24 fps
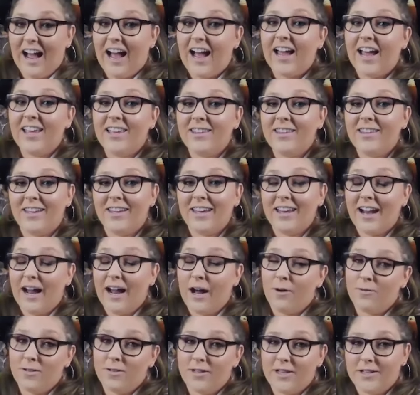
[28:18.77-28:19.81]
I think it
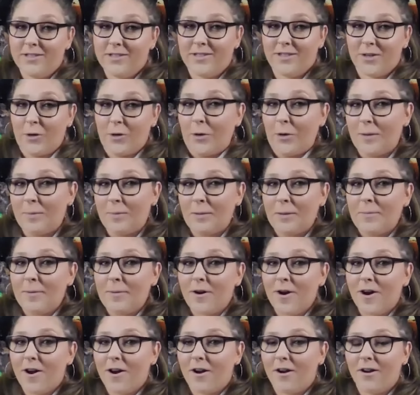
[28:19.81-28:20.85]
outdoes the creepy
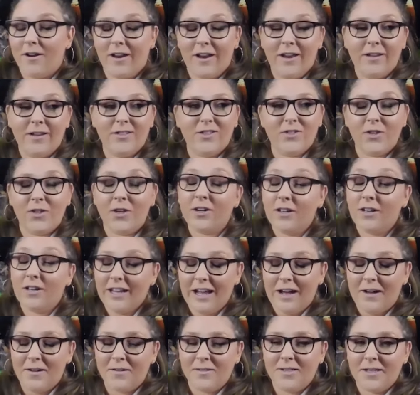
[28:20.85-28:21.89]
barn. It certainly
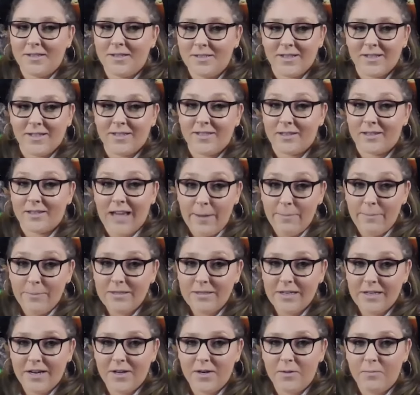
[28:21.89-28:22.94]
outdoes the
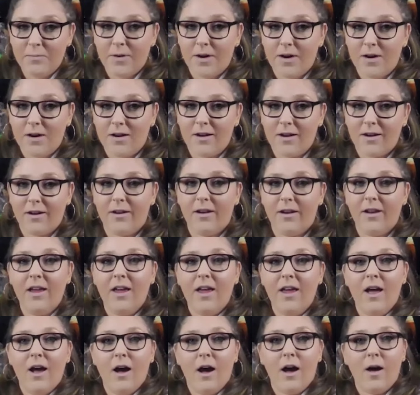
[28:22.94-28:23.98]
dilapidated barn
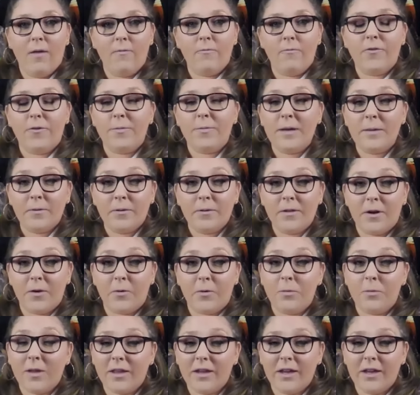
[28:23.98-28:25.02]
um, for people that are
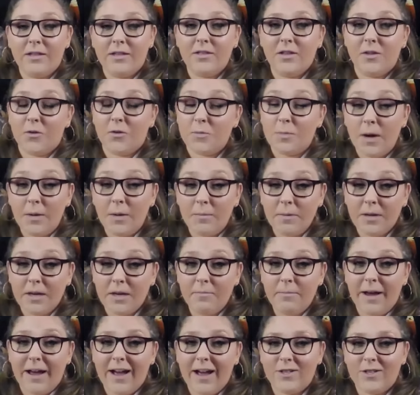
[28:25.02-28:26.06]
really into those
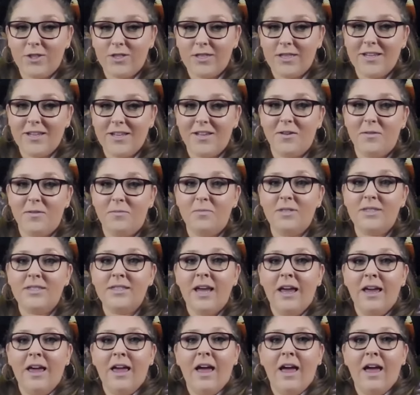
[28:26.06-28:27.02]
pumpkin patch themes.